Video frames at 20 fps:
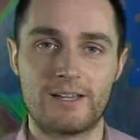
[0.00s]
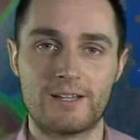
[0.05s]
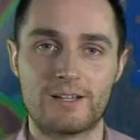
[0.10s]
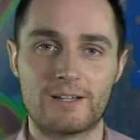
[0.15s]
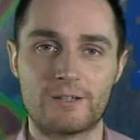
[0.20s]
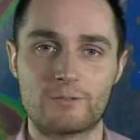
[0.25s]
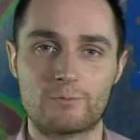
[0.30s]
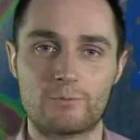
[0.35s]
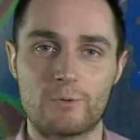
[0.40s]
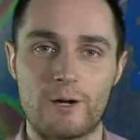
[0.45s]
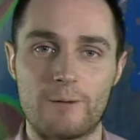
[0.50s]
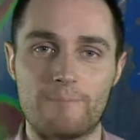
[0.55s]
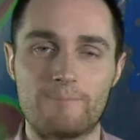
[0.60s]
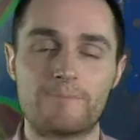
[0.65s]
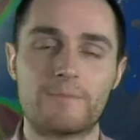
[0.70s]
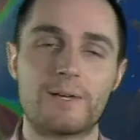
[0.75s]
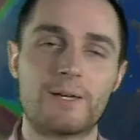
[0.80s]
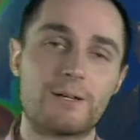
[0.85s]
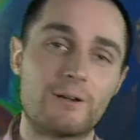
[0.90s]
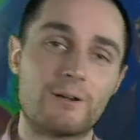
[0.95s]
as well.
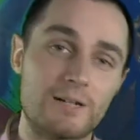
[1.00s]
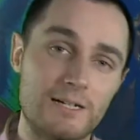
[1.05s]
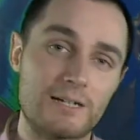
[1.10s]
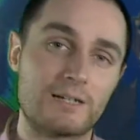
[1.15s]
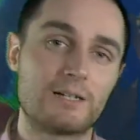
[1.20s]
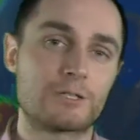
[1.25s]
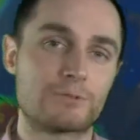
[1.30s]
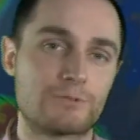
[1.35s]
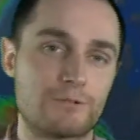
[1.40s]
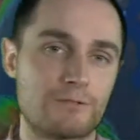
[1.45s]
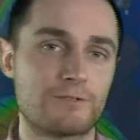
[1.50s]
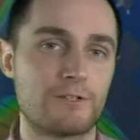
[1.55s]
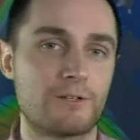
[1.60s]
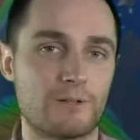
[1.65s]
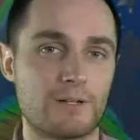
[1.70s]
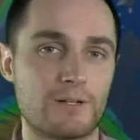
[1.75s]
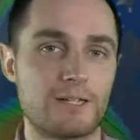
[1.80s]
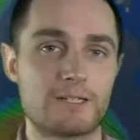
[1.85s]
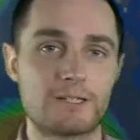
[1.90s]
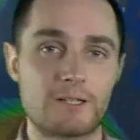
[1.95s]
It only lasts for a few
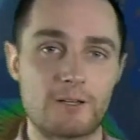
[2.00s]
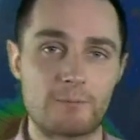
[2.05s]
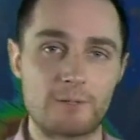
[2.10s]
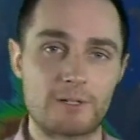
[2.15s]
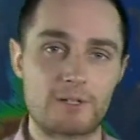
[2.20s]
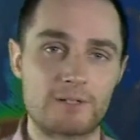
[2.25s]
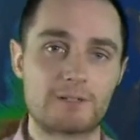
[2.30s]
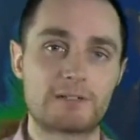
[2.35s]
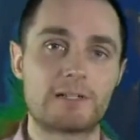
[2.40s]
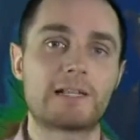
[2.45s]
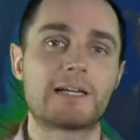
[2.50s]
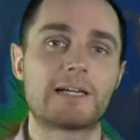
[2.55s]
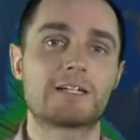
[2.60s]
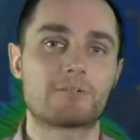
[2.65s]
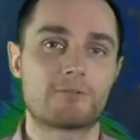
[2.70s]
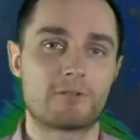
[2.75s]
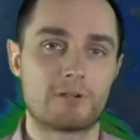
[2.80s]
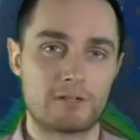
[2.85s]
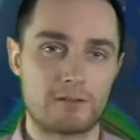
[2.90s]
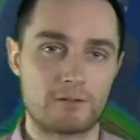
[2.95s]
days though, because
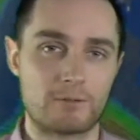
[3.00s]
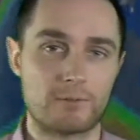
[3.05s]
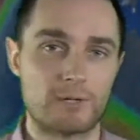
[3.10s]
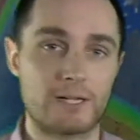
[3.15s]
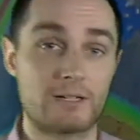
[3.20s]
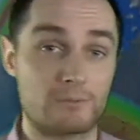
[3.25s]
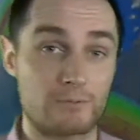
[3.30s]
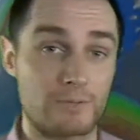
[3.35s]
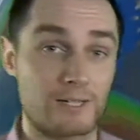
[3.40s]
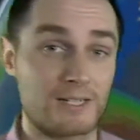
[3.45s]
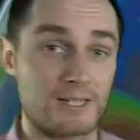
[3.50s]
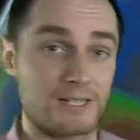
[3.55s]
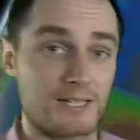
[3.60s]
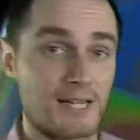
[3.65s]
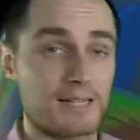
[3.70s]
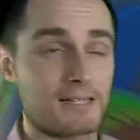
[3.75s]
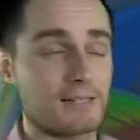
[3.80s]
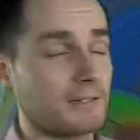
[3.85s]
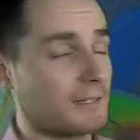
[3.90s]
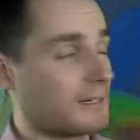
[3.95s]
later on in the week, as we
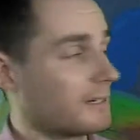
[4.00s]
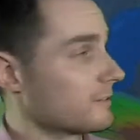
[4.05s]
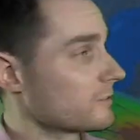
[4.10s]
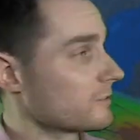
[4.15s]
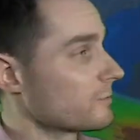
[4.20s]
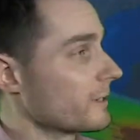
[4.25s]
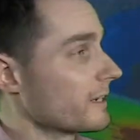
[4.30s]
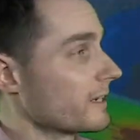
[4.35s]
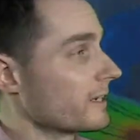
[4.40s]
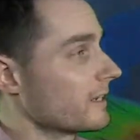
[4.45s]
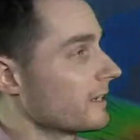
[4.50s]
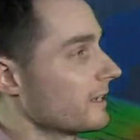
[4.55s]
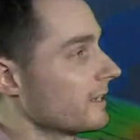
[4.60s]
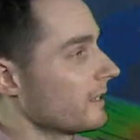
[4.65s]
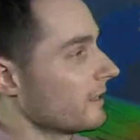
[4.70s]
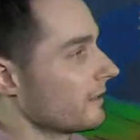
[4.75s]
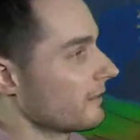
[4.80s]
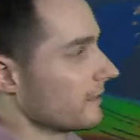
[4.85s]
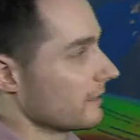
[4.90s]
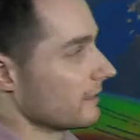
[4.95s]
indicated last week,
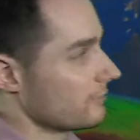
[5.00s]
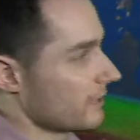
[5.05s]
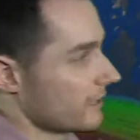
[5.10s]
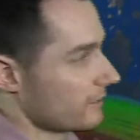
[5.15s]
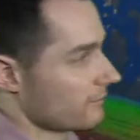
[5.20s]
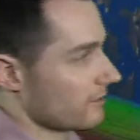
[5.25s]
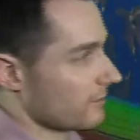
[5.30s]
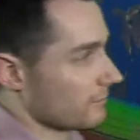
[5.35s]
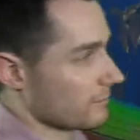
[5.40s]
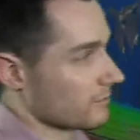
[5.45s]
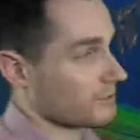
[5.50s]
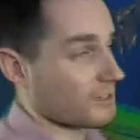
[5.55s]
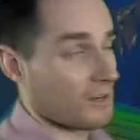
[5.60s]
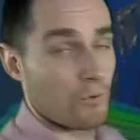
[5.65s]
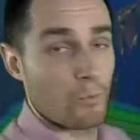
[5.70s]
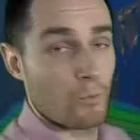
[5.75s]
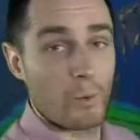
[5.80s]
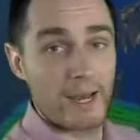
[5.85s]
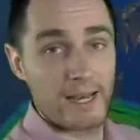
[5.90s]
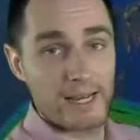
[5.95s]
the jet stream will
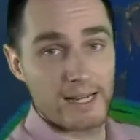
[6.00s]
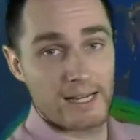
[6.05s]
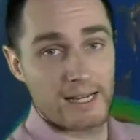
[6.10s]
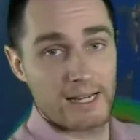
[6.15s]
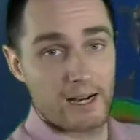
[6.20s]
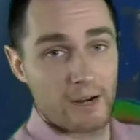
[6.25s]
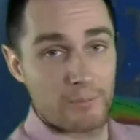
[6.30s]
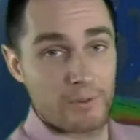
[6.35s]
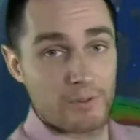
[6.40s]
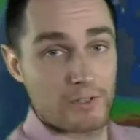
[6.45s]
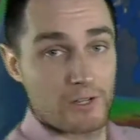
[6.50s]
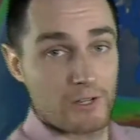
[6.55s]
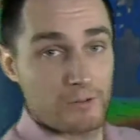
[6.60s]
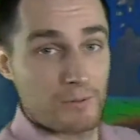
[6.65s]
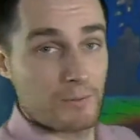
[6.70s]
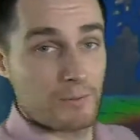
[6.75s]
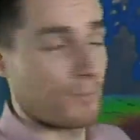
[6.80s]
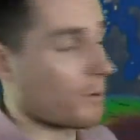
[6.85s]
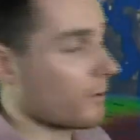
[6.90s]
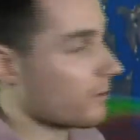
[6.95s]
start waking up. It's going to
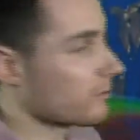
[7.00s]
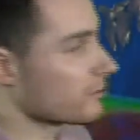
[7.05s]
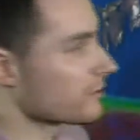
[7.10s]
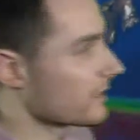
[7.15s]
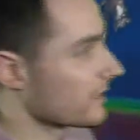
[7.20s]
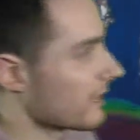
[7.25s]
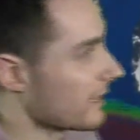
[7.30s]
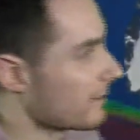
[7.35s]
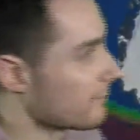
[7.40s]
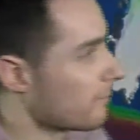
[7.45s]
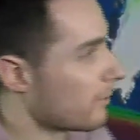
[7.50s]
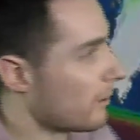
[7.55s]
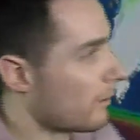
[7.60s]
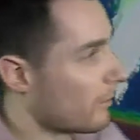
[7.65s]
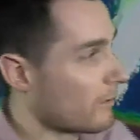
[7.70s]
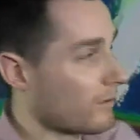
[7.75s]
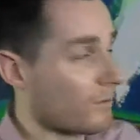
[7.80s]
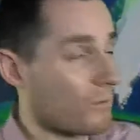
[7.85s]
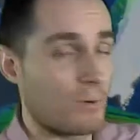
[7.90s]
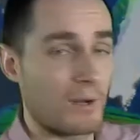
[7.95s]
be pushing that
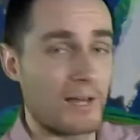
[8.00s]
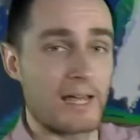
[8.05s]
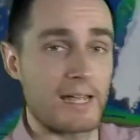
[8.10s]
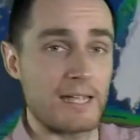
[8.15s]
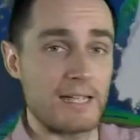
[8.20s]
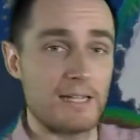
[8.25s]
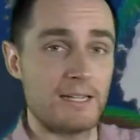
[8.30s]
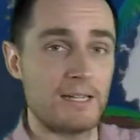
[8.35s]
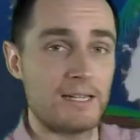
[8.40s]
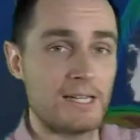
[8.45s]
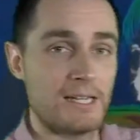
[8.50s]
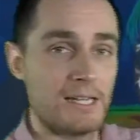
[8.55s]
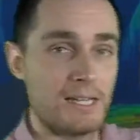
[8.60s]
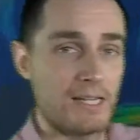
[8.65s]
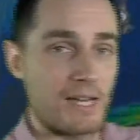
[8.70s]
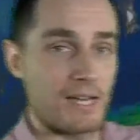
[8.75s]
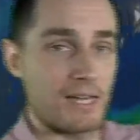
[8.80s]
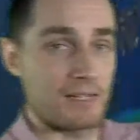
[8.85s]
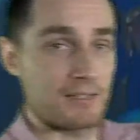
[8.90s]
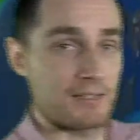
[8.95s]
block away,
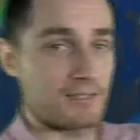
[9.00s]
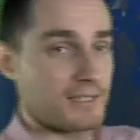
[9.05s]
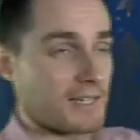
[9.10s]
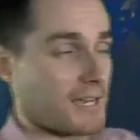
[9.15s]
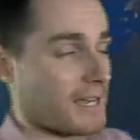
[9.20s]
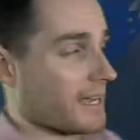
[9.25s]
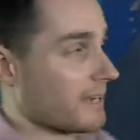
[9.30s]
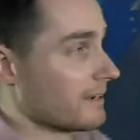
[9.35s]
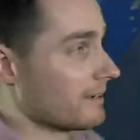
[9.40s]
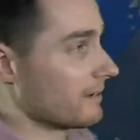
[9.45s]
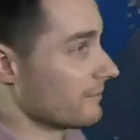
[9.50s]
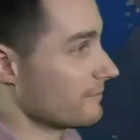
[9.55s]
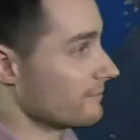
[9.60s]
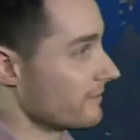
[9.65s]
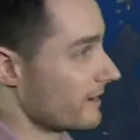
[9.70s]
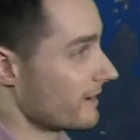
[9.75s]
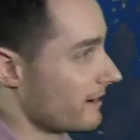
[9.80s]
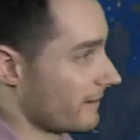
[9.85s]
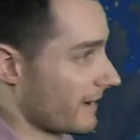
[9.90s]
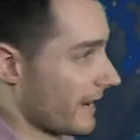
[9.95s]
and instead a
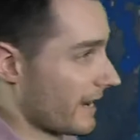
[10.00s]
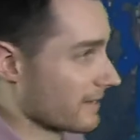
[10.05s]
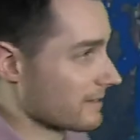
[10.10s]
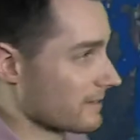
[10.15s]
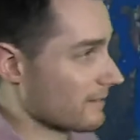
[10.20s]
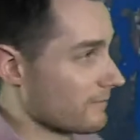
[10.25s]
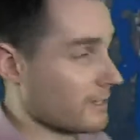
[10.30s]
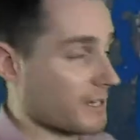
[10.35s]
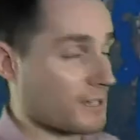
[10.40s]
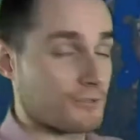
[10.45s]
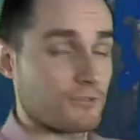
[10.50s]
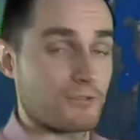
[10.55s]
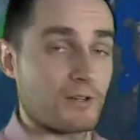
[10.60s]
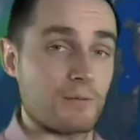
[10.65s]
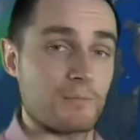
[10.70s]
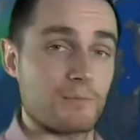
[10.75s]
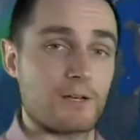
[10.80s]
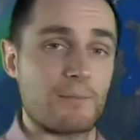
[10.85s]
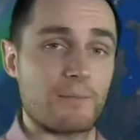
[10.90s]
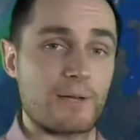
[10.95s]
very active jet
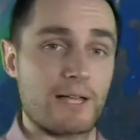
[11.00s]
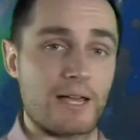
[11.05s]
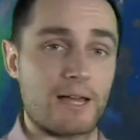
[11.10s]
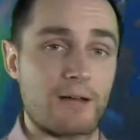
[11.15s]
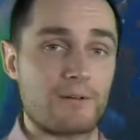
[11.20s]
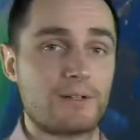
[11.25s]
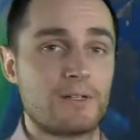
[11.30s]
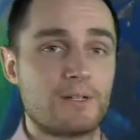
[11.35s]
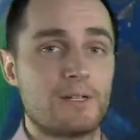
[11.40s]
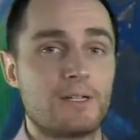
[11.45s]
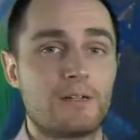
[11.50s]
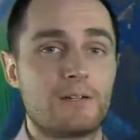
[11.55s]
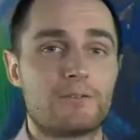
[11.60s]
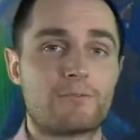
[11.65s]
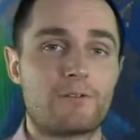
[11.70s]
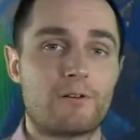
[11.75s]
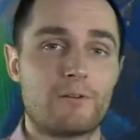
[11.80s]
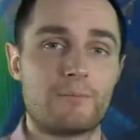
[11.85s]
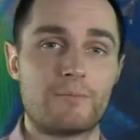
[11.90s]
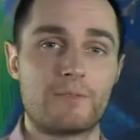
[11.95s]
stream coming out
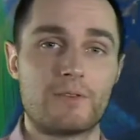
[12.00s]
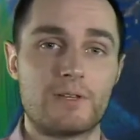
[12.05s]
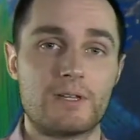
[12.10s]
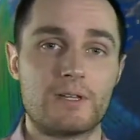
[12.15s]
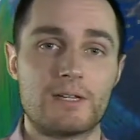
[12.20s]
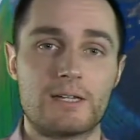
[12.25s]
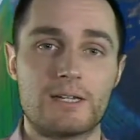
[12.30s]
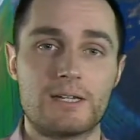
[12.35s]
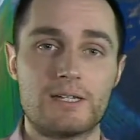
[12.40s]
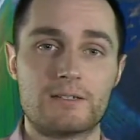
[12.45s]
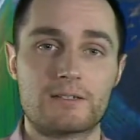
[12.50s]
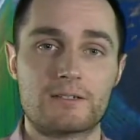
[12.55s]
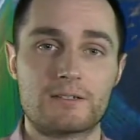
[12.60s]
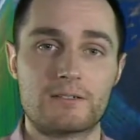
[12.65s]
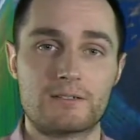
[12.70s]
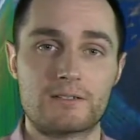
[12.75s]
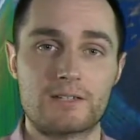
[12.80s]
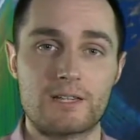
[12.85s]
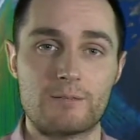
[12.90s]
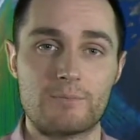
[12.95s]
from the eastern
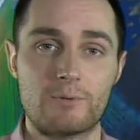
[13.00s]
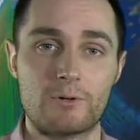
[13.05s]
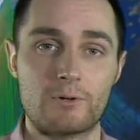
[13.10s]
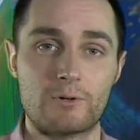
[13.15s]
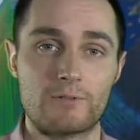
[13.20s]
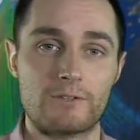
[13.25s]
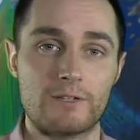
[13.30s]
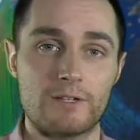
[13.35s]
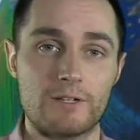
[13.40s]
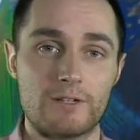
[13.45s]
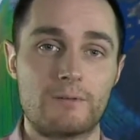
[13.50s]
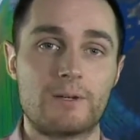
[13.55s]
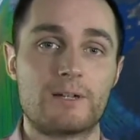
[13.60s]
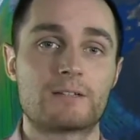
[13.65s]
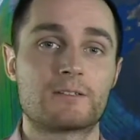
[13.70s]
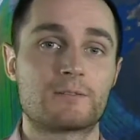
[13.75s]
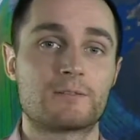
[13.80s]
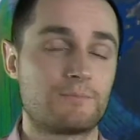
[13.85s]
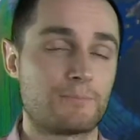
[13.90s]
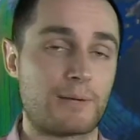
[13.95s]
seaboard of the
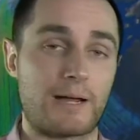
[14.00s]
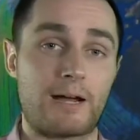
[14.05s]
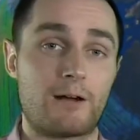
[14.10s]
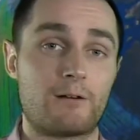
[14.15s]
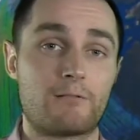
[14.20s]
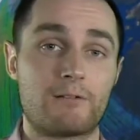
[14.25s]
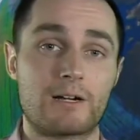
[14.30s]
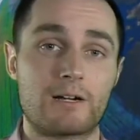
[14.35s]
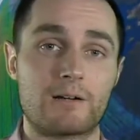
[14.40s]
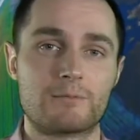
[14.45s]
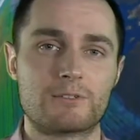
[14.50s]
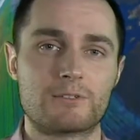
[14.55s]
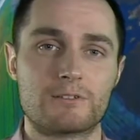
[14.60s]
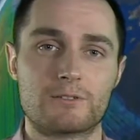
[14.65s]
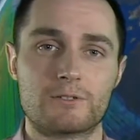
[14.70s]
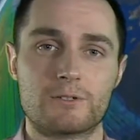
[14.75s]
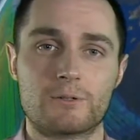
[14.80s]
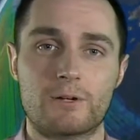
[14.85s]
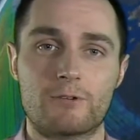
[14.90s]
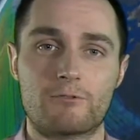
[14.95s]
US, powering up to
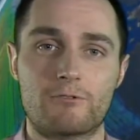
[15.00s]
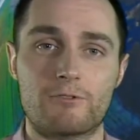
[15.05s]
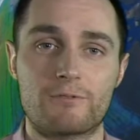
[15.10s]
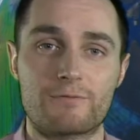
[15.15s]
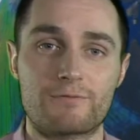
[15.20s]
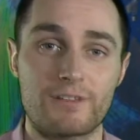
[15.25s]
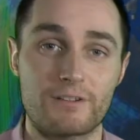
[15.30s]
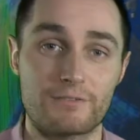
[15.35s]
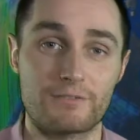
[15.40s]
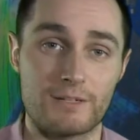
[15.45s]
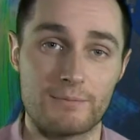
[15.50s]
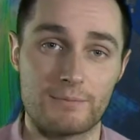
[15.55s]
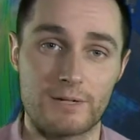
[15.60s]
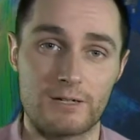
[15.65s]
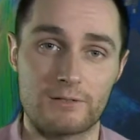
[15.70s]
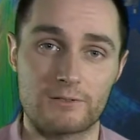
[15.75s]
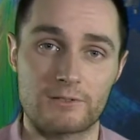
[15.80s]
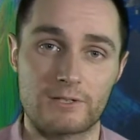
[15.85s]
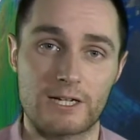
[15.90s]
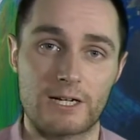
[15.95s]
250
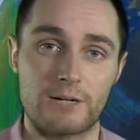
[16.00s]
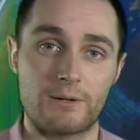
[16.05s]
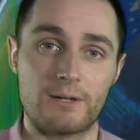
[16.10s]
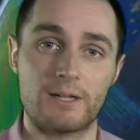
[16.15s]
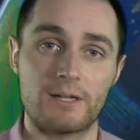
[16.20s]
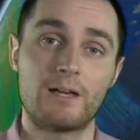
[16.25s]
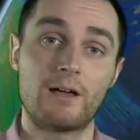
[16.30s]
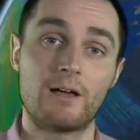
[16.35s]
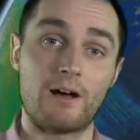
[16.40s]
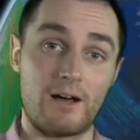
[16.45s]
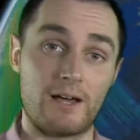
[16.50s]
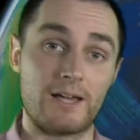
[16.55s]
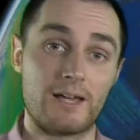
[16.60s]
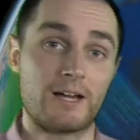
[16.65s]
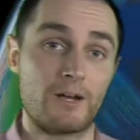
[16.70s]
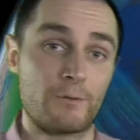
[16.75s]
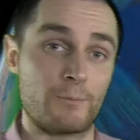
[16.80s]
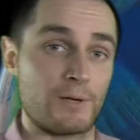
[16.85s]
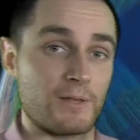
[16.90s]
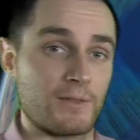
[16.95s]
miles an hour high
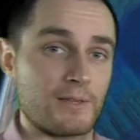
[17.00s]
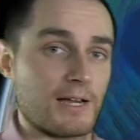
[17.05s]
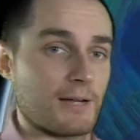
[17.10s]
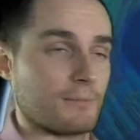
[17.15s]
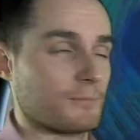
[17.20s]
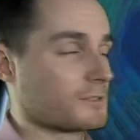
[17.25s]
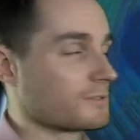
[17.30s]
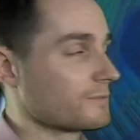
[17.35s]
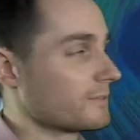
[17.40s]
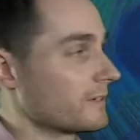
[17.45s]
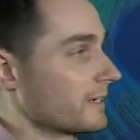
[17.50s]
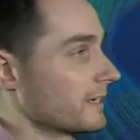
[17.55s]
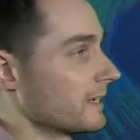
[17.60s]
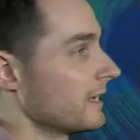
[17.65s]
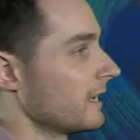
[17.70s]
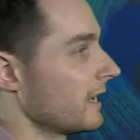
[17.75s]
up in the atmosphere.